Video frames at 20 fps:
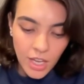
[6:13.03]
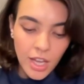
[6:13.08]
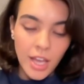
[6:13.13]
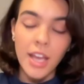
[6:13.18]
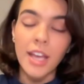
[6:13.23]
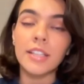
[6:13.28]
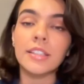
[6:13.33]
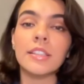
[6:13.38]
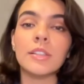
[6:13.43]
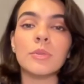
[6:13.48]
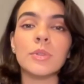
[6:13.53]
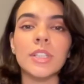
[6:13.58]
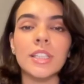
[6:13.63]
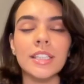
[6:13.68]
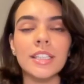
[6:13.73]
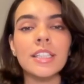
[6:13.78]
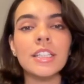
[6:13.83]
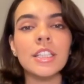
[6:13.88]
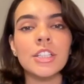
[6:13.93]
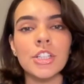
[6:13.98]
and the
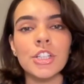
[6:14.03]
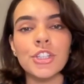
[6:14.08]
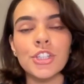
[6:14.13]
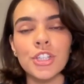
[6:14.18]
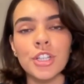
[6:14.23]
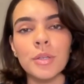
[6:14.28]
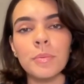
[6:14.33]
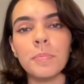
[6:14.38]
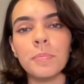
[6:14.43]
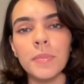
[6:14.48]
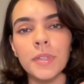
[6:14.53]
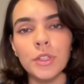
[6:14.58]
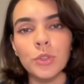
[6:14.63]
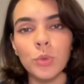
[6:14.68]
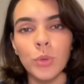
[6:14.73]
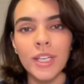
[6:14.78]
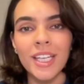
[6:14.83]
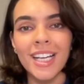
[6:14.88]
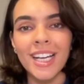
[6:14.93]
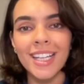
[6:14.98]
relationship
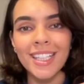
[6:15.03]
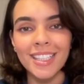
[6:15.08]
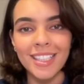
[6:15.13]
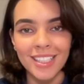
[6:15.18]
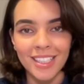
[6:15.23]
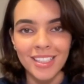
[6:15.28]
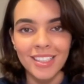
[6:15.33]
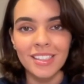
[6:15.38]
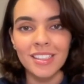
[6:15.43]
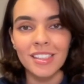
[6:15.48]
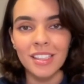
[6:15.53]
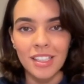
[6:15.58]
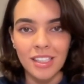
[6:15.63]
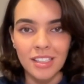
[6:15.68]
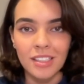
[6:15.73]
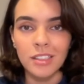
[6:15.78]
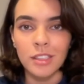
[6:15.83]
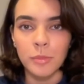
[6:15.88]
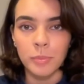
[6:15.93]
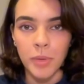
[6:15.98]
between ideas
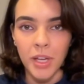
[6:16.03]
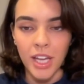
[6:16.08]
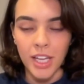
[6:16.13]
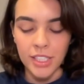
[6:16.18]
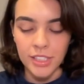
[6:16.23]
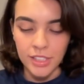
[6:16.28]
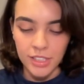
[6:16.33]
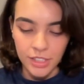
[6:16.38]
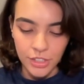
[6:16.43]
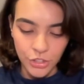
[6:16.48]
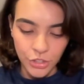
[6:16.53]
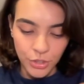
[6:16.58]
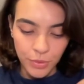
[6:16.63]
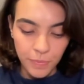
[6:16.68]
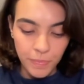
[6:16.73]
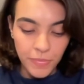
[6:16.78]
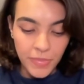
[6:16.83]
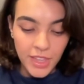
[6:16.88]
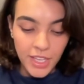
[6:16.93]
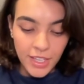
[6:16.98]
in the passage.
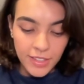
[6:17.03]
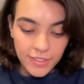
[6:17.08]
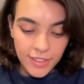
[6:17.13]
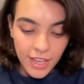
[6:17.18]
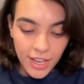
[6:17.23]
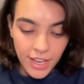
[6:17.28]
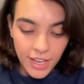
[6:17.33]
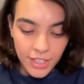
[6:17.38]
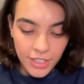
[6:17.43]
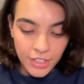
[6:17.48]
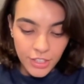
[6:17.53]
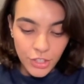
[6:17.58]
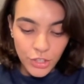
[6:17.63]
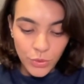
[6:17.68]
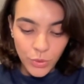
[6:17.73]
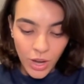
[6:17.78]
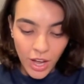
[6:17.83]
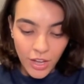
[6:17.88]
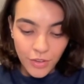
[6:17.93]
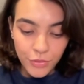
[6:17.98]
Then
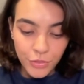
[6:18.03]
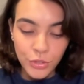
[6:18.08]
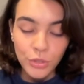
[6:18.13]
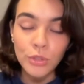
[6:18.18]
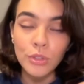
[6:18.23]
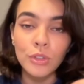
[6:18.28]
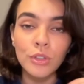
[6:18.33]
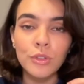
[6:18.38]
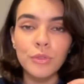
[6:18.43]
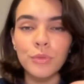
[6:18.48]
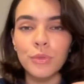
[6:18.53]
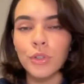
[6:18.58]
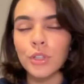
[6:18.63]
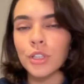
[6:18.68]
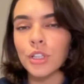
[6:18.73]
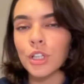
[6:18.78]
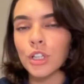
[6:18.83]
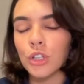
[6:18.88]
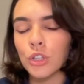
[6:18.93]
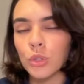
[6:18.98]
you have to look for
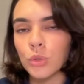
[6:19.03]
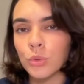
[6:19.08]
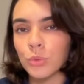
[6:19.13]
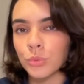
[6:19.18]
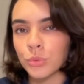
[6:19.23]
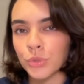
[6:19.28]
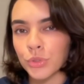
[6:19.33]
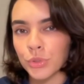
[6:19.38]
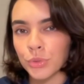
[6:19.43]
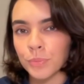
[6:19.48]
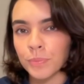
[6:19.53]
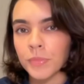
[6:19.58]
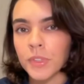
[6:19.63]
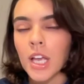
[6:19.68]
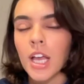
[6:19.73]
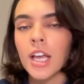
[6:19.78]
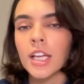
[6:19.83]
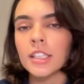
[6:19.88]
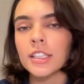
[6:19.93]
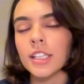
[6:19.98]
clues.
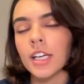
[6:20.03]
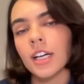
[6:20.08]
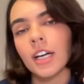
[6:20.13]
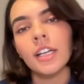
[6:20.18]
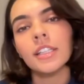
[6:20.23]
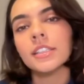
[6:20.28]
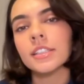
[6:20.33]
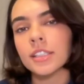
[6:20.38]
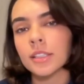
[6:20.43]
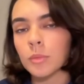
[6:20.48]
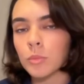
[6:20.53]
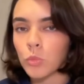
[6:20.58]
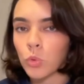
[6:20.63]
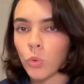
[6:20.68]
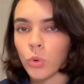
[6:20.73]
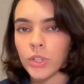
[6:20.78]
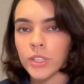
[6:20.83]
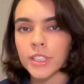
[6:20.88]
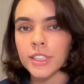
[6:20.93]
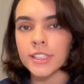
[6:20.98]
There are some
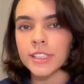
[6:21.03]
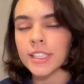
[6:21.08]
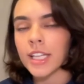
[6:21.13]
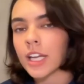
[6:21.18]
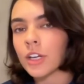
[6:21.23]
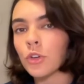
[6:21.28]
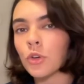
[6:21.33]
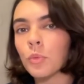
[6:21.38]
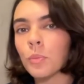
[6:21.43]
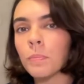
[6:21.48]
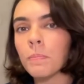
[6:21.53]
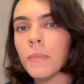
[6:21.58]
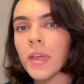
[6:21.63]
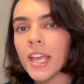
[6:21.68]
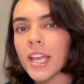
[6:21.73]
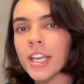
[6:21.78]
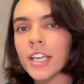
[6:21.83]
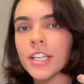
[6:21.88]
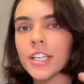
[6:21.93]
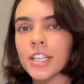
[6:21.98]
words that will
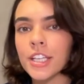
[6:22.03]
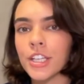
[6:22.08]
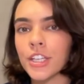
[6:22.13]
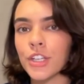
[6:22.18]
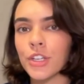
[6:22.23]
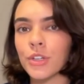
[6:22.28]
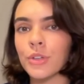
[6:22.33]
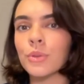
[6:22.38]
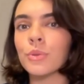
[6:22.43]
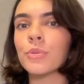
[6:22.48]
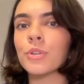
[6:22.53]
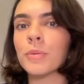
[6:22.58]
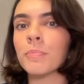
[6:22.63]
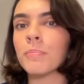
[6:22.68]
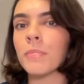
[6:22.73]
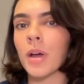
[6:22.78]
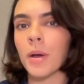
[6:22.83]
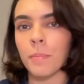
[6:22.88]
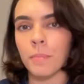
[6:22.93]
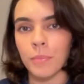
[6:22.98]
make you
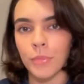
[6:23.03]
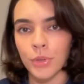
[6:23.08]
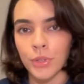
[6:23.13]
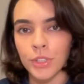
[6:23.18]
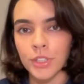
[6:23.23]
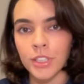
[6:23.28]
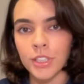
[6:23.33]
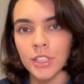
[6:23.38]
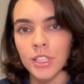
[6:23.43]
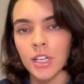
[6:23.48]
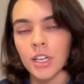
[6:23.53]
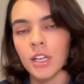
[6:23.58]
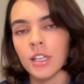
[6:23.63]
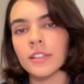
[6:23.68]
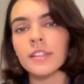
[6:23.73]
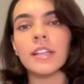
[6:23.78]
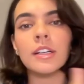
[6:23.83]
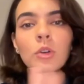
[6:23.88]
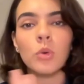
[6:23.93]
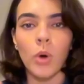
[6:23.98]
remember
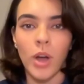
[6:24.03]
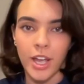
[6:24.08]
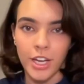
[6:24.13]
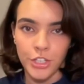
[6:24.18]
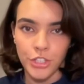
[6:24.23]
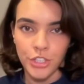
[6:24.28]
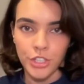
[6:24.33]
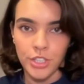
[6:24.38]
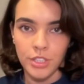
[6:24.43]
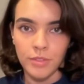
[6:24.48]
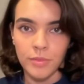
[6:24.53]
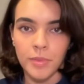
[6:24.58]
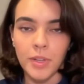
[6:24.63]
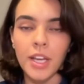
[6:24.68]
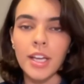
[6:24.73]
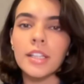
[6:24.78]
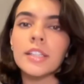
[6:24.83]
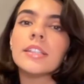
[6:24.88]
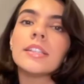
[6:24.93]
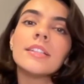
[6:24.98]
the question,
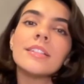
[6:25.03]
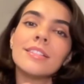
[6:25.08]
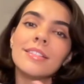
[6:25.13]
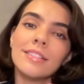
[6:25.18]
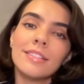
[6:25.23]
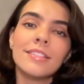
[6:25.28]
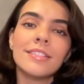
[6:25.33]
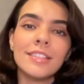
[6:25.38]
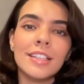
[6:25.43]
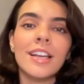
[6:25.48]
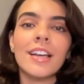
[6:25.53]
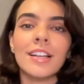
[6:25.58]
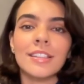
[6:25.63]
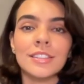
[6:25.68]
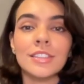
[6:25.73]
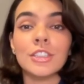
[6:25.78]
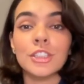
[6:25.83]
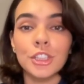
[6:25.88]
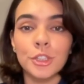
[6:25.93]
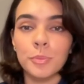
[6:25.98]
and the
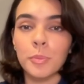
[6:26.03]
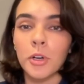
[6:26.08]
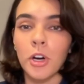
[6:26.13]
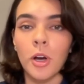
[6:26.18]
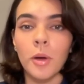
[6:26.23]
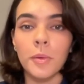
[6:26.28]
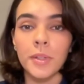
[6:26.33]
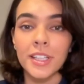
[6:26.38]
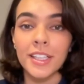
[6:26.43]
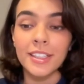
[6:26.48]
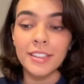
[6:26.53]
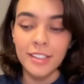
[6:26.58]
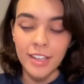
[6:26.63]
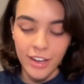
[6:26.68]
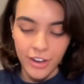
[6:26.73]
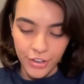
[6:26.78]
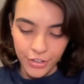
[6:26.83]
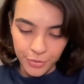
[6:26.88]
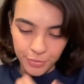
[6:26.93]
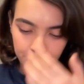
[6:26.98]
answer is probably
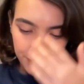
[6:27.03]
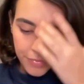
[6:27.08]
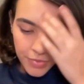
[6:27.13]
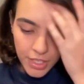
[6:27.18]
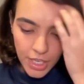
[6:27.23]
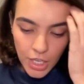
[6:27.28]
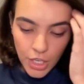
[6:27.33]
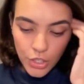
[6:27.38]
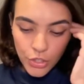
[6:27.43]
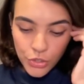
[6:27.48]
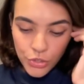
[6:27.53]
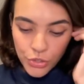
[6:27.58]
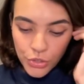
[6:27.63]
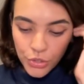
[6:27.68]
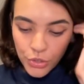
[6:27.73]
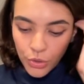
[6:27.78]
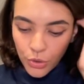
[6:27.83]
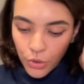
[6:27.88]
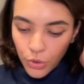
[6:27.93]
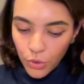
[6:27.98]
there.
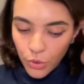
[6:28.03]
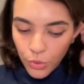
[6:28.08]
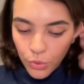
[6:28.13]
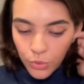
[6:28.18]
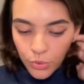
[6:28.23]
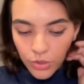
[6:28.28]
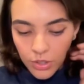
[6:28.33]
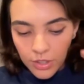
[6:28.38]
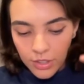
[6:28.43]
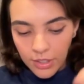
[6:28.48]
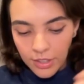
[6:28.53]
So